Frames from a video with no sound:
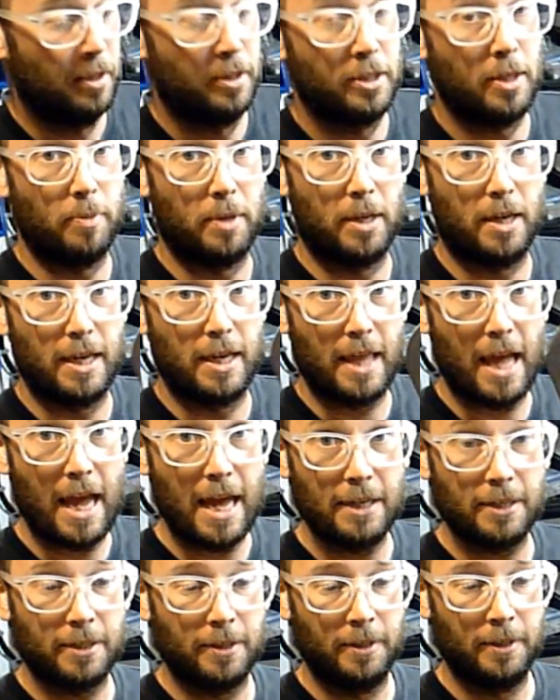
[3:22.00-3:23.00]
something like
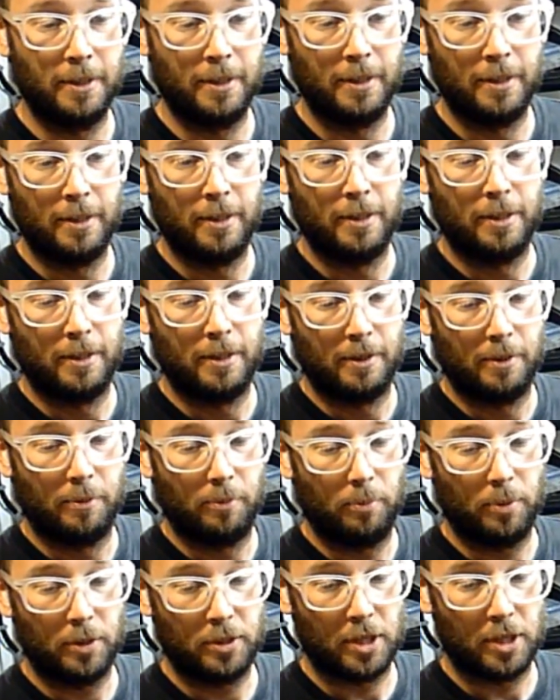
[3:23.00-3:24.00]
that.
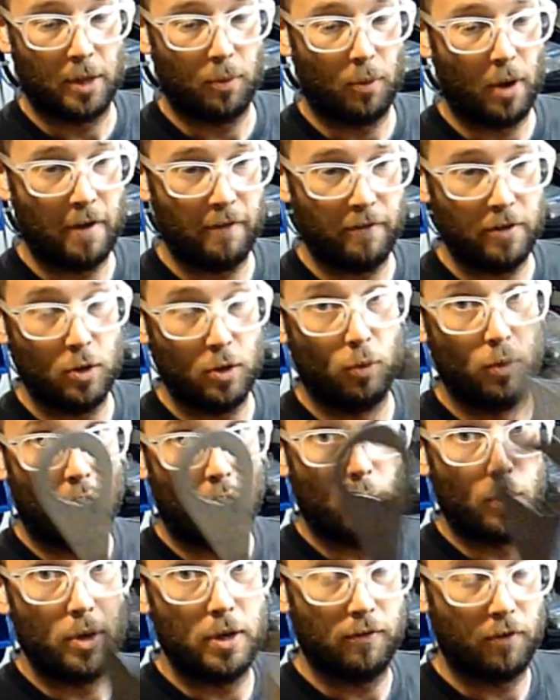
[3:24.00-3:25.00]
But whatever, you'll
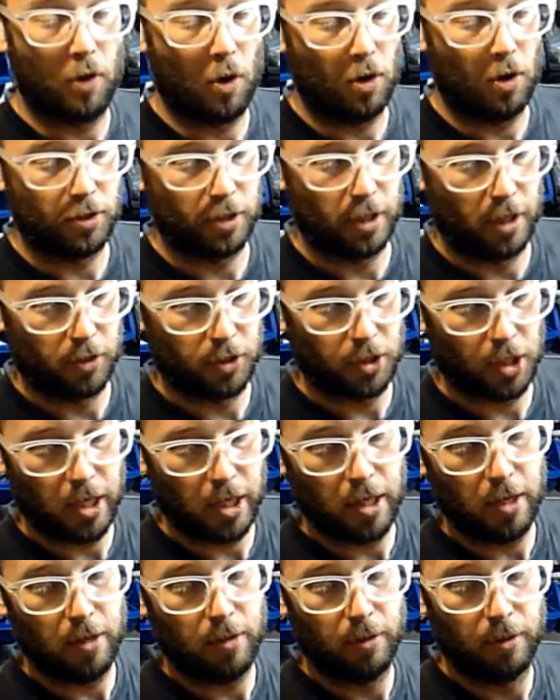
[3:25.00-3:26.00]
know what you've got, and I'll show
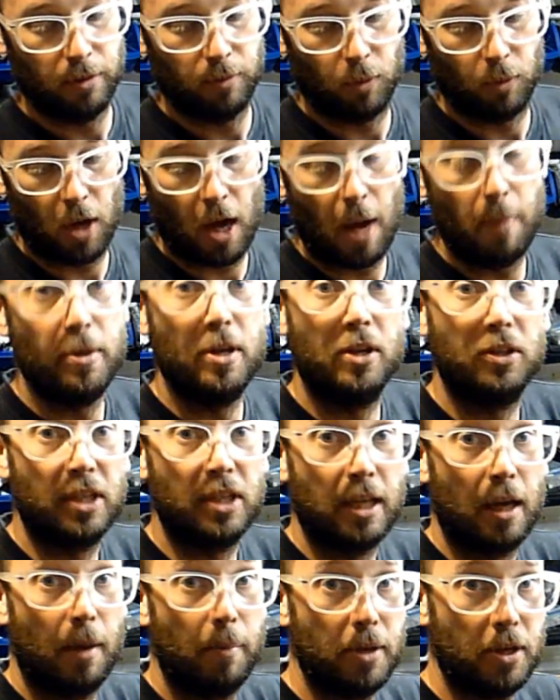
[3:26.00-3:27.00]
you what I'm
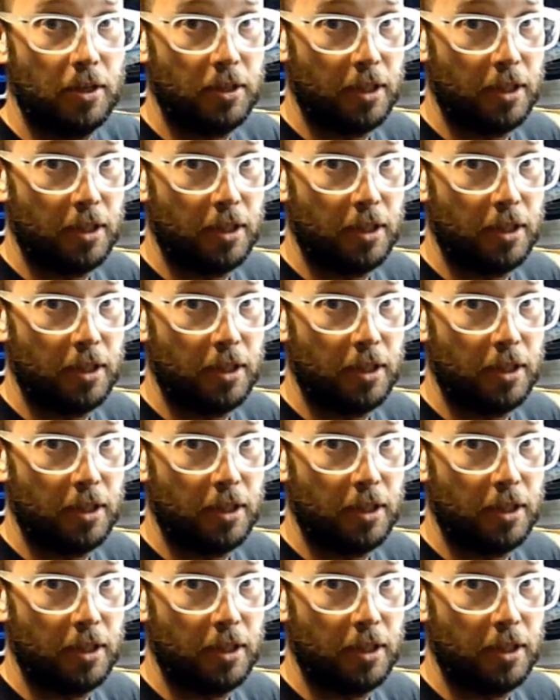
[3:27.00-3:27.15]
using. I'll be